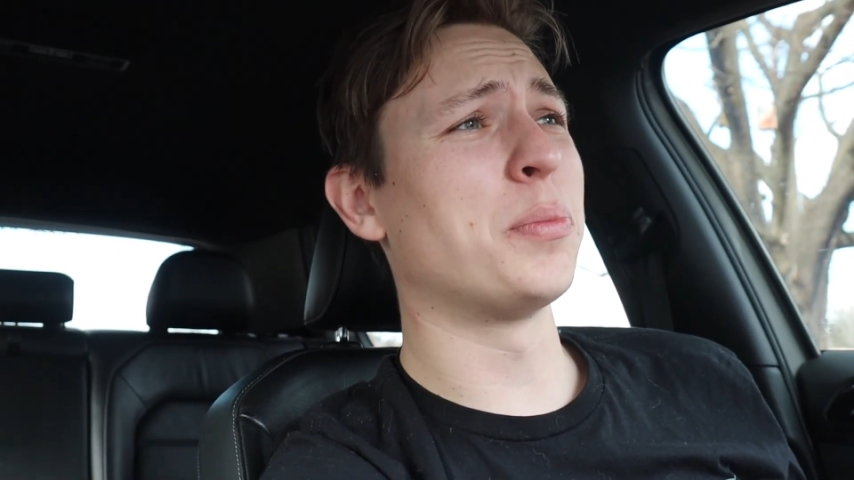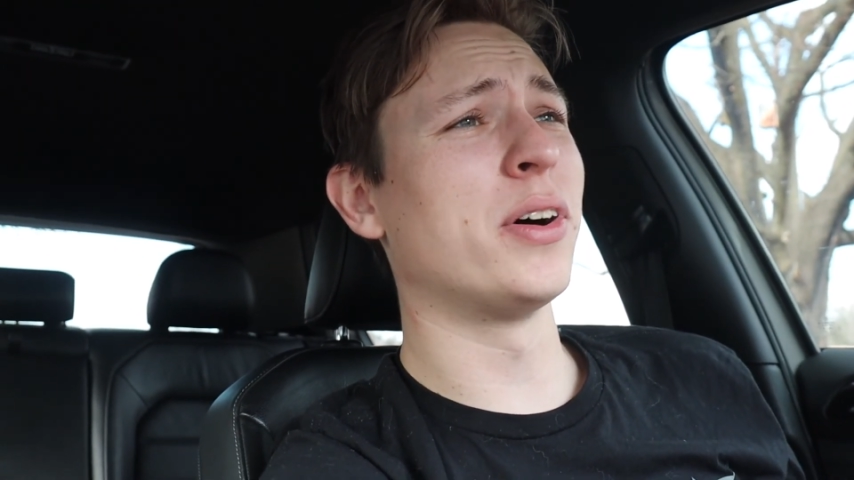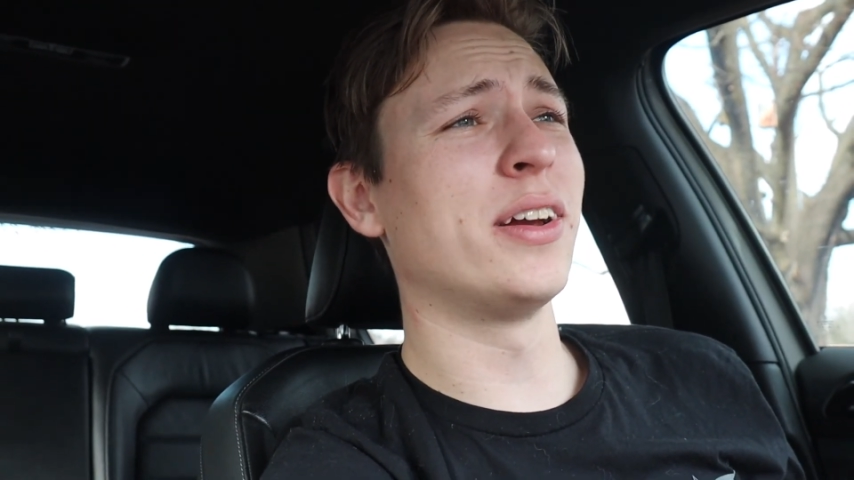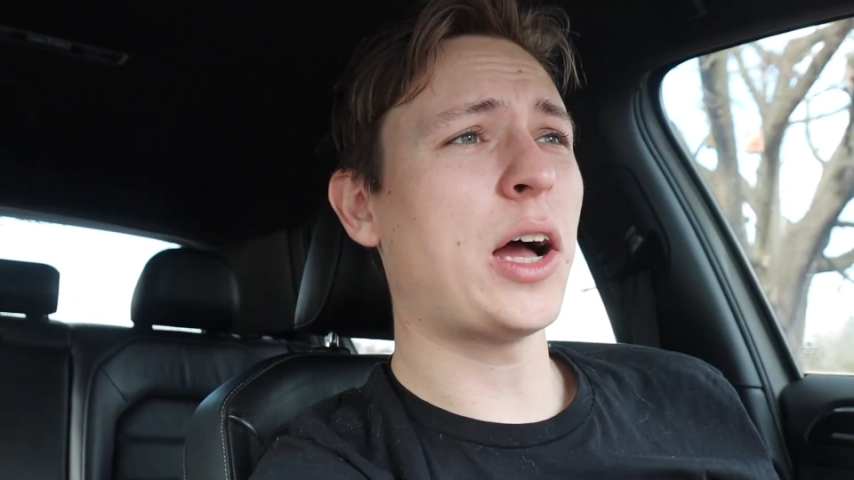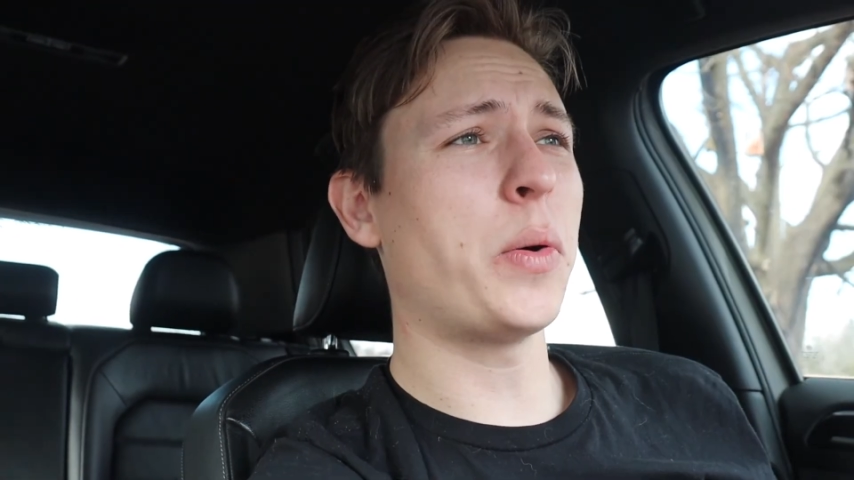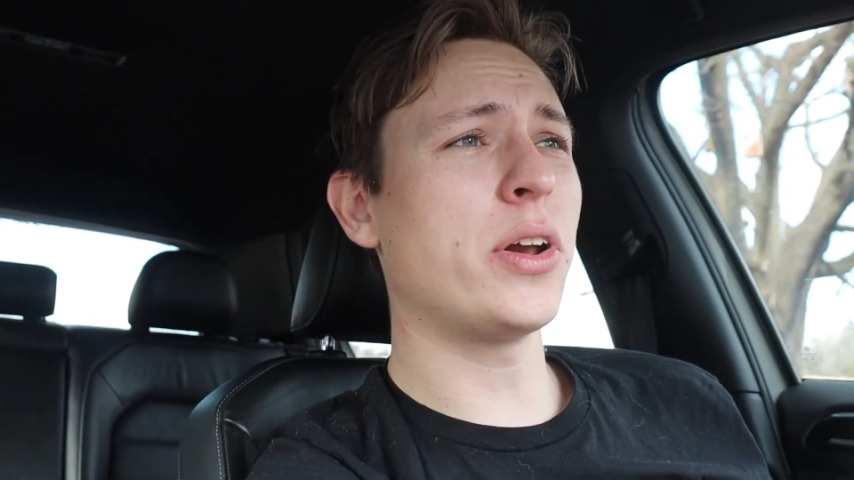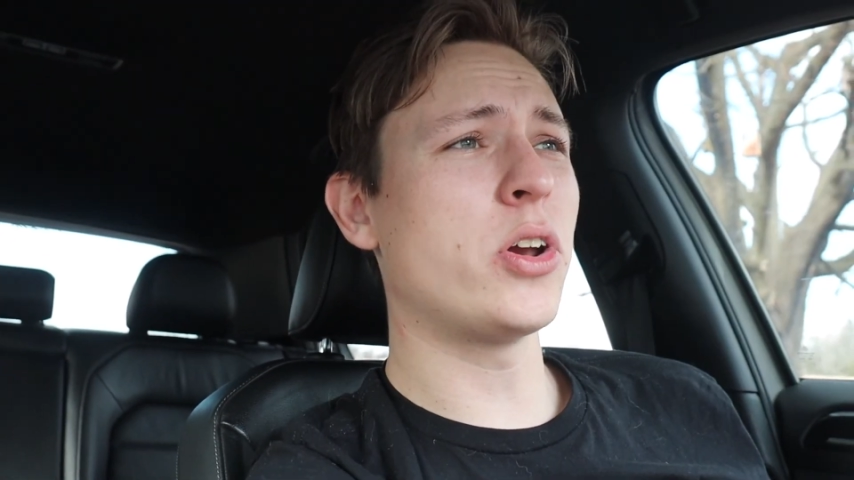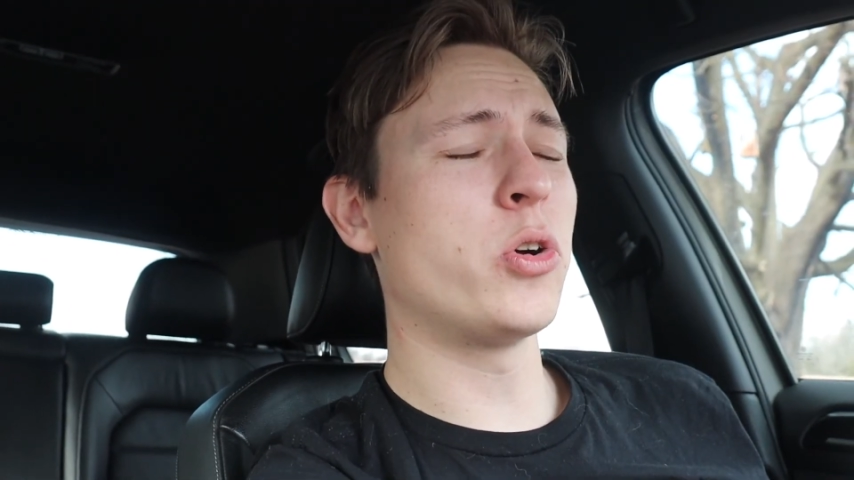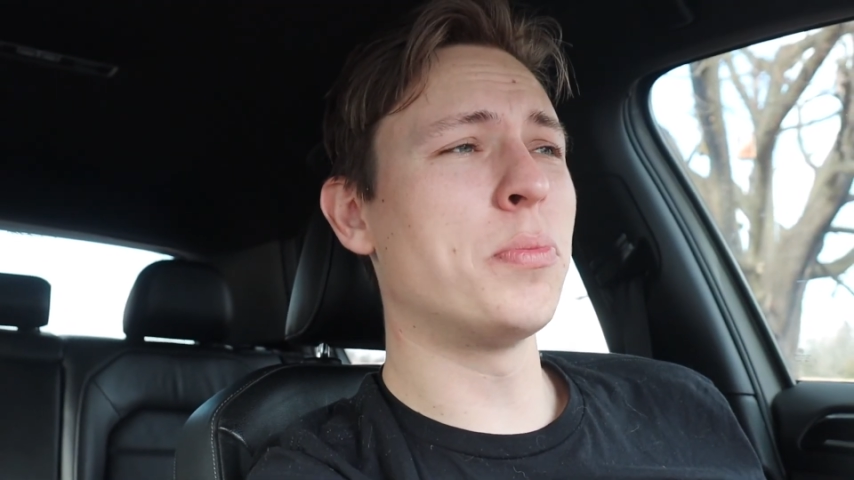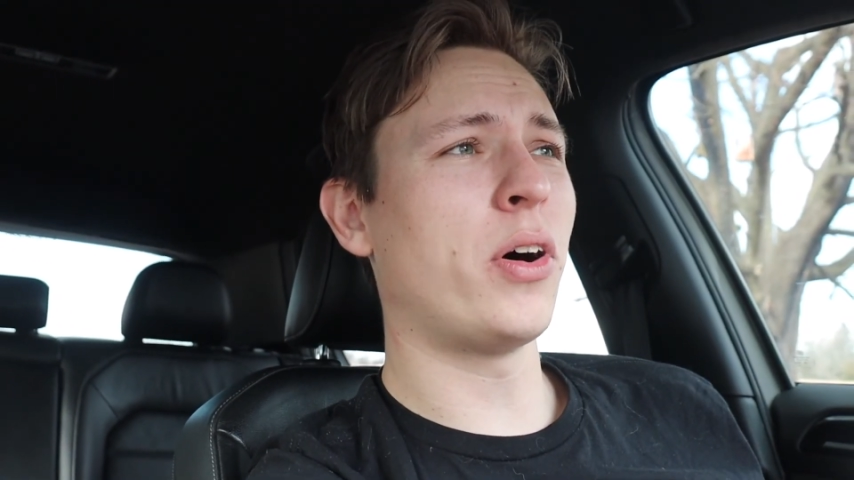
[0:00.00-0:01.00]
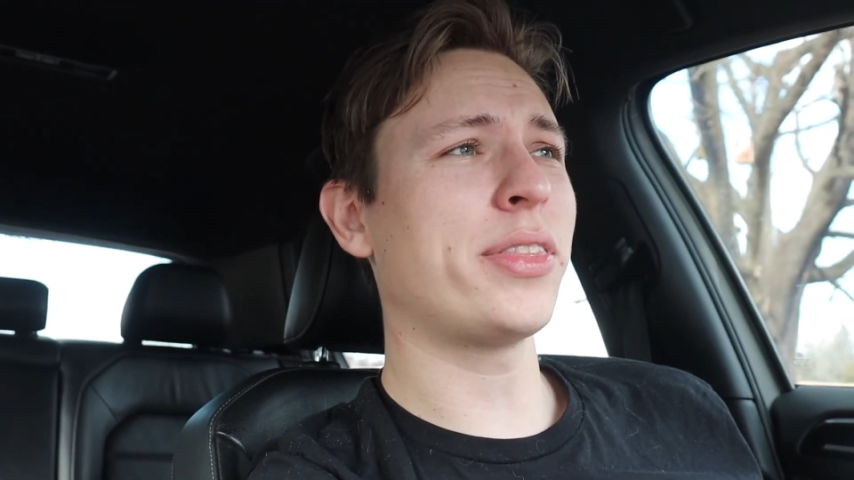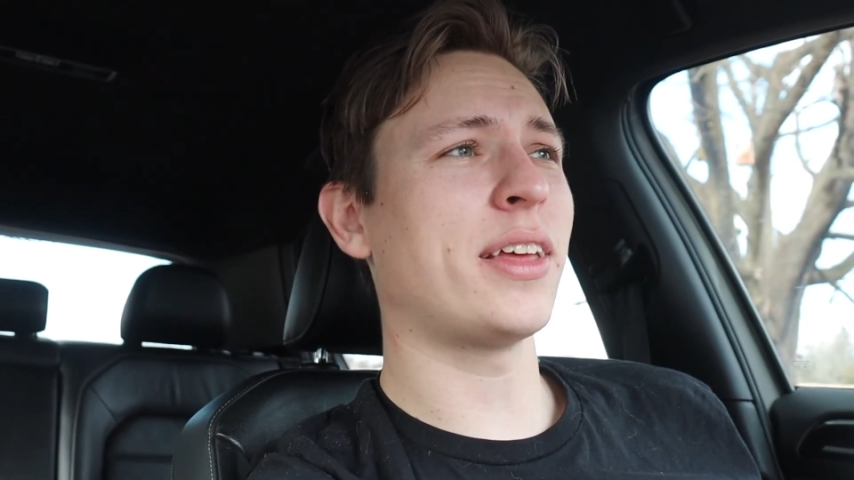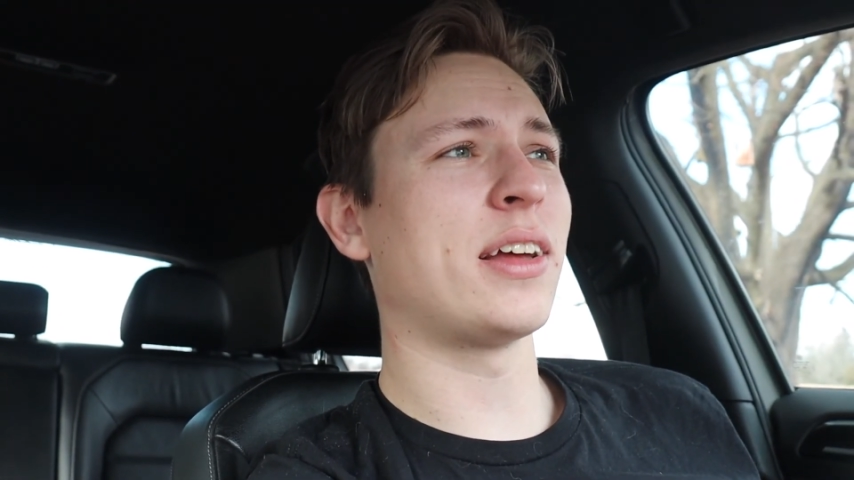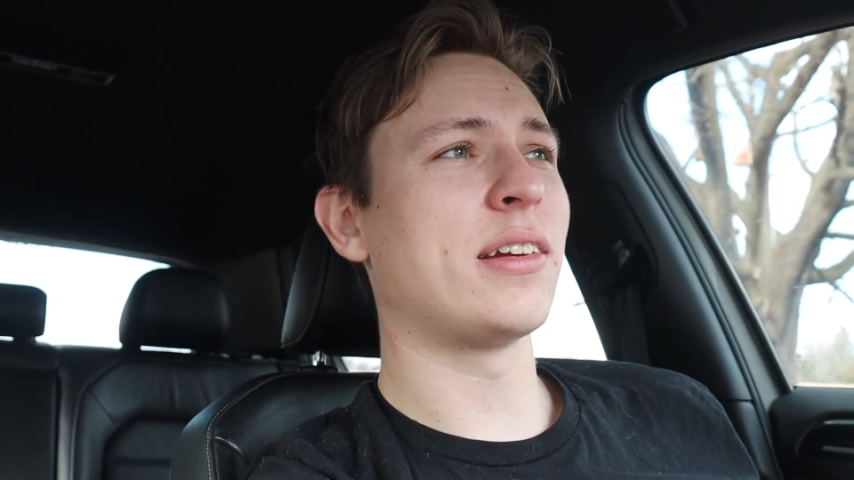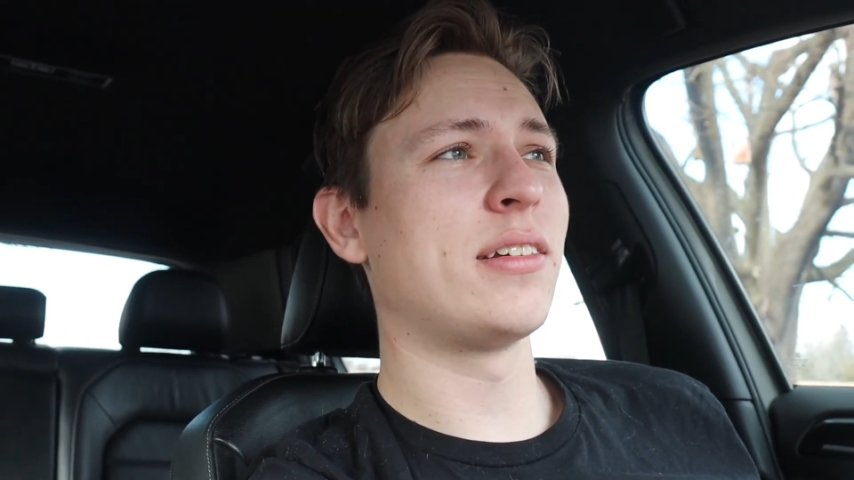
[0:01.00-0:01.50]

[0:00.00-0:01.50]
but I want to know who bought that